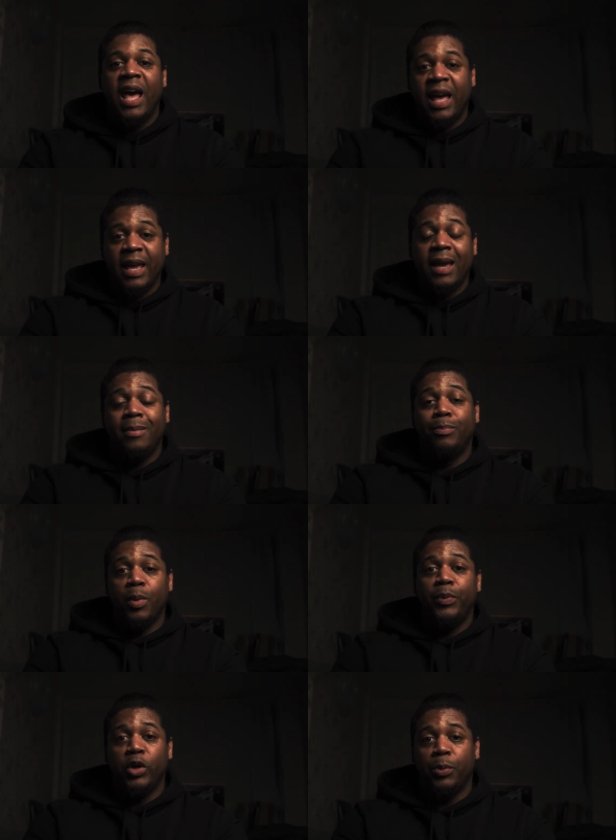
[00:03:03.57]
Again,
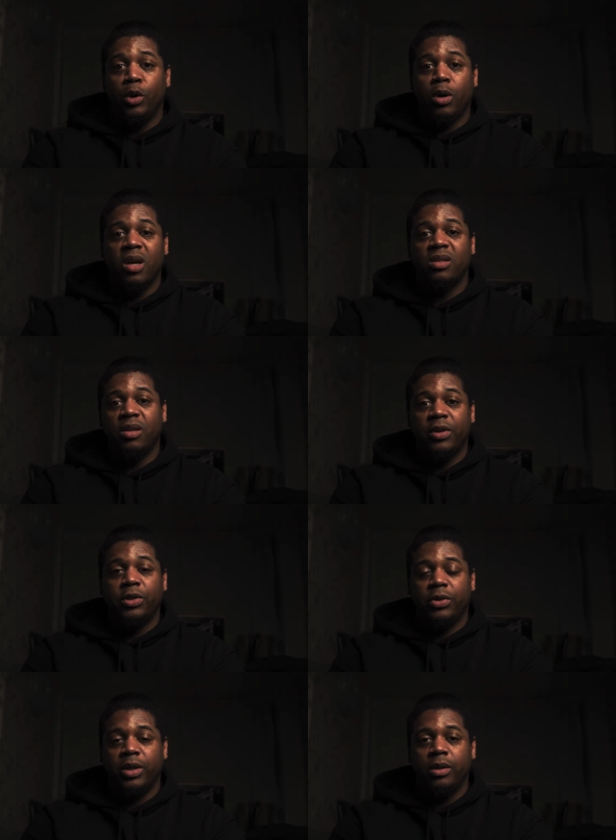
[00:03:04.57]
bumping up your cost of
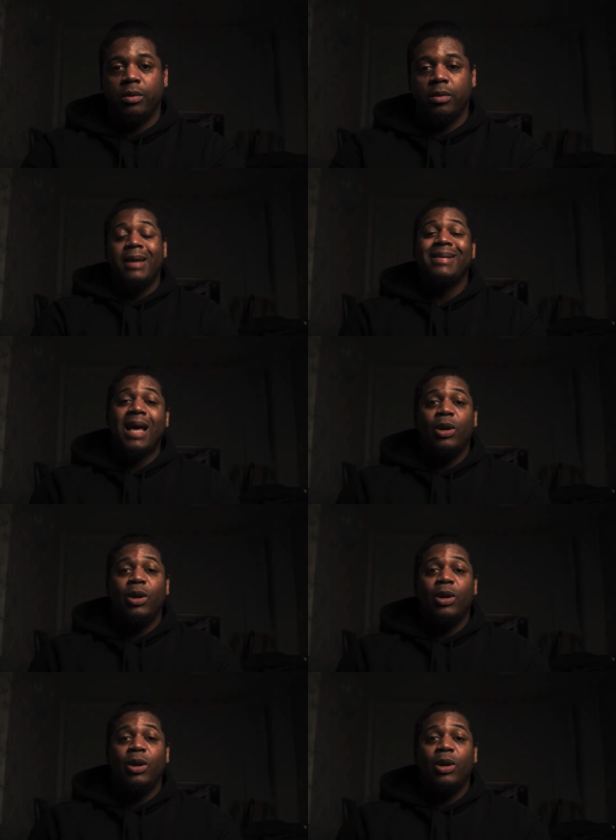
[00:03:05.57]
entry. Now